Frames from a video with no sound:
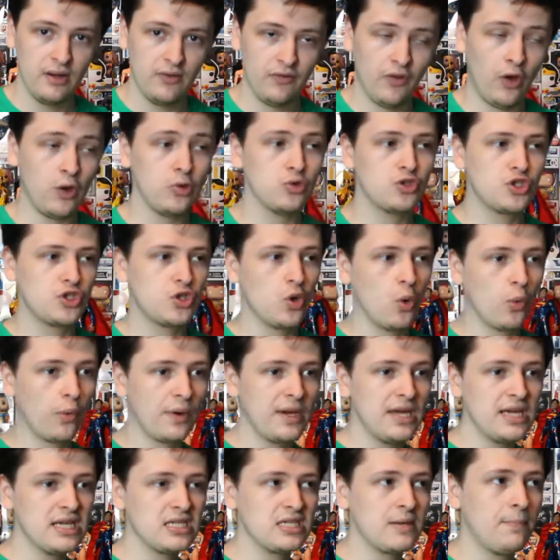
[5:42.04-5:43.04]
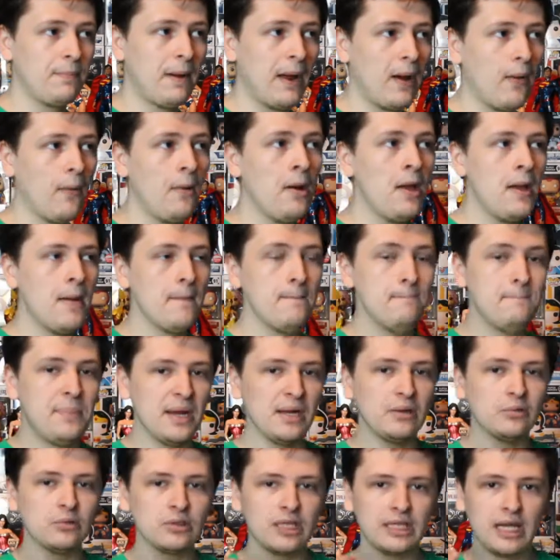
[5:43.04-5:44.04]
The whole story is about
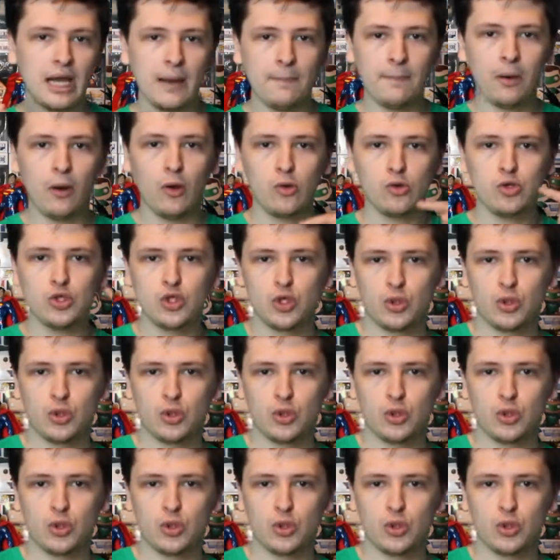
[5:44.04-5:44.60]
building upon